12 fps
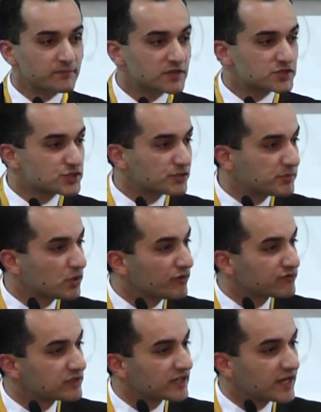this should be
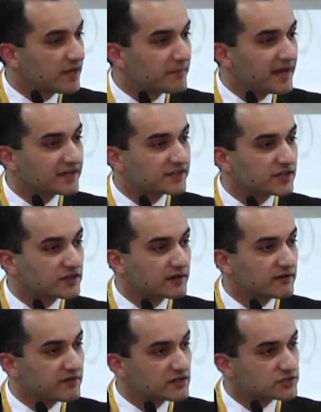hopefully a comeback year
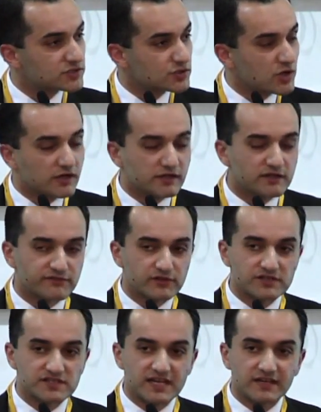and a very strong year for
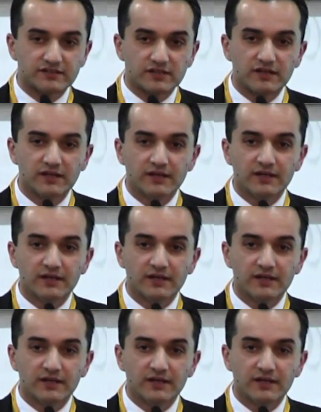the sector.